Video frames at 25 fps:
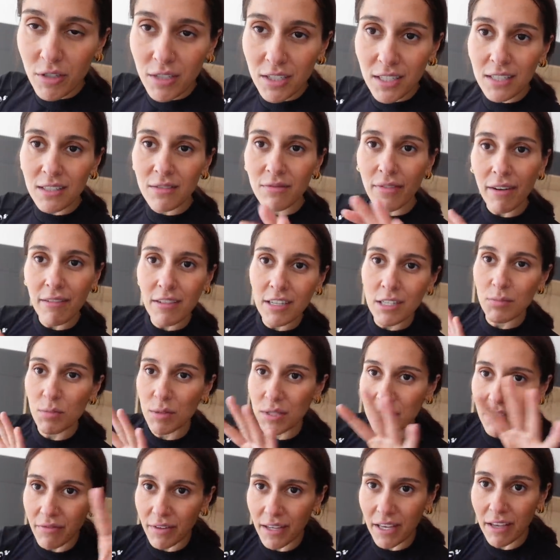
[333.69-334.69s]
This is very
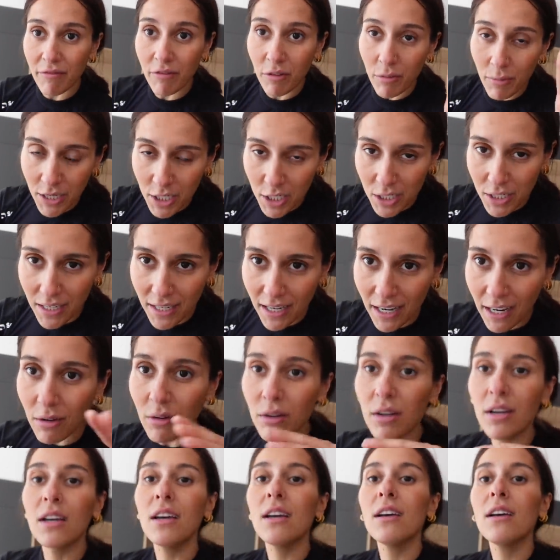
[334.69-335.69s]
specific information
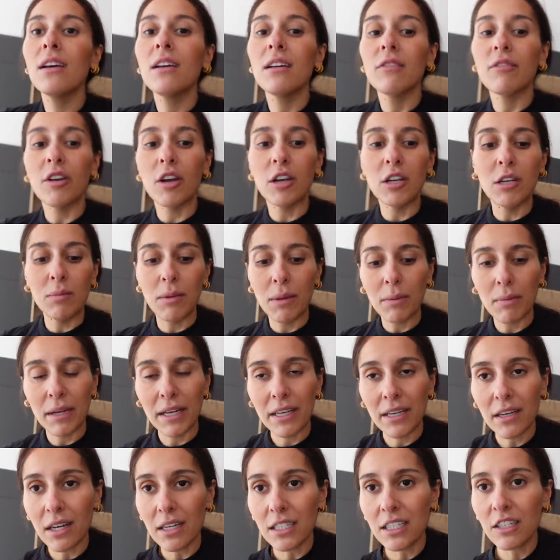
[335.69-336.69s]
now for only people
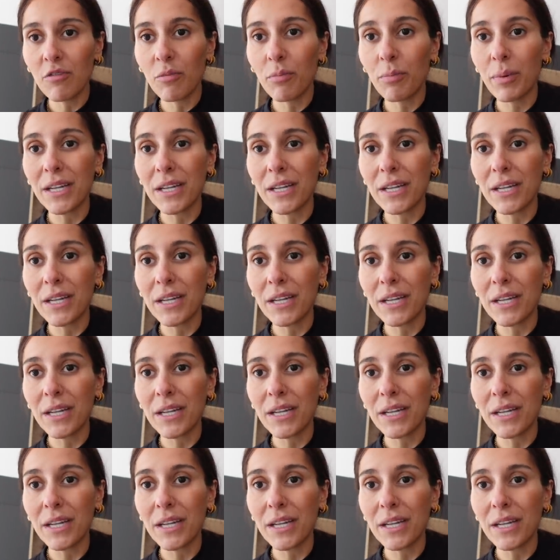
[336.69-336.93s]
in Cardiff.